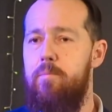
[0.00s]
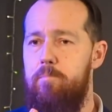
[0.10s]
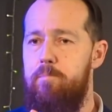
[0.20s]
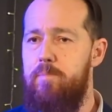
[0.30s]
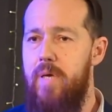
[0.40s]

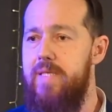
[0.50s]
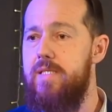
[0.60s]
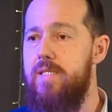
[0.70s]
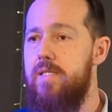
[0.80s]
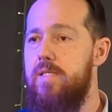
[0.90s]
peace
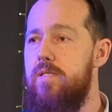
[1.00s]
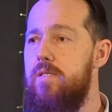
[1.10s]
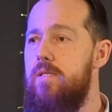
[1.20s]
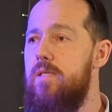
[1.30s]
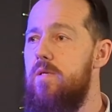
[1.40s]

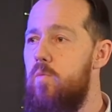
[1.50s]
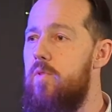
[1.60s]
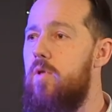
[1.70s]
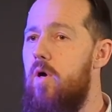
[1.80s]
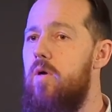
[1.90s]
with
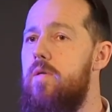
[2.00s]
God?